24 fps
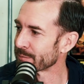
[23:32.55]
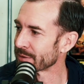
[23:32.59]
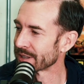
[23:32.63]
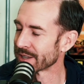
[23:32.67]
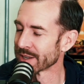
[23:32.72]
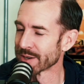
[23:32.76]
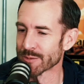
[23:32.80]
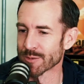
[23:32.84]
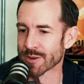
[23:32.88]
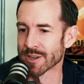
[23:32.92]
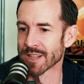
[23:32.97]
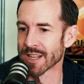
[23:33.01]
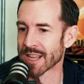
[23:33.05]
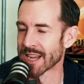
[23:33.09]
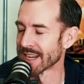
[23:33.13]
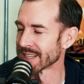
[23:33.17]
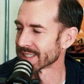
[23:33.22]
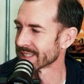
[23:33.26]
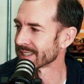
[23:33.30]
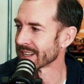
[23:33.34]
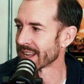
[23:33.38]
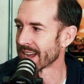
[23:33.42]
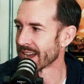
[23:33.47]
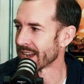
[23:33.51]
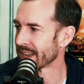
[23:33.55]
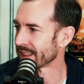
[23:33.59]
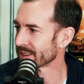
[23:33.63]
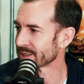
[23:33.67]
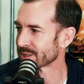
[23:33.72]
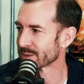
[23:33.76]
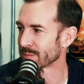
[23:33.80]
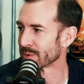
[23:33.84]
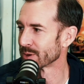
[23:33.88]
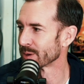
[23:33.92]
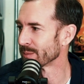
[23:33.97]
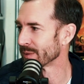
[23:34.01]
but then realized,
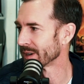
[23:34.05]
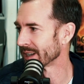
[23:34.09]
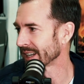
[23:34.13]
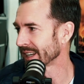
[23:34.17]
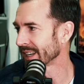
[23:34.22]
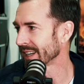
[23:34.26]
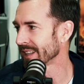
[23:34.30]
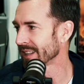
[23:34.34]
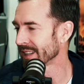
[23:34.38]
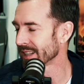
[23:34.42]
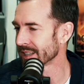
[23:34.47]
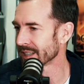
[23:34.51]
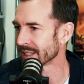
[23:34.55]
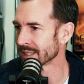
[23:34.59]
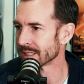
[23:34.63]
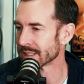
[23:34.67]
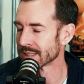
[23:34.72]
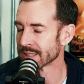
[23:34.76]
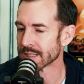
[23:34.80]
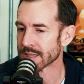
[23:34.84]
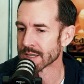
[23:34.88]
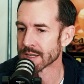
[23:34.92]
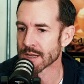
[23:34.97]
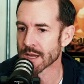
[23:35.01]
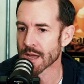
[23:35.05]
there's more money in this.